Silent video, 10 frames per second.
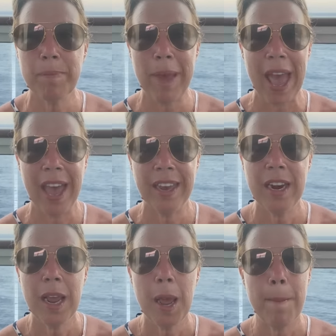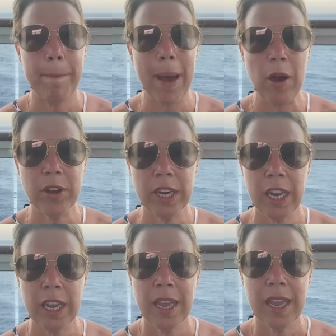bad
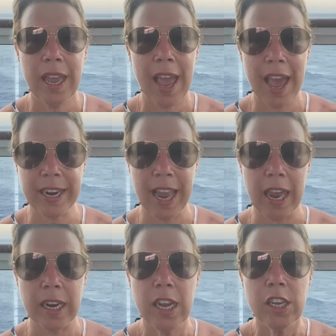balcony etiquette.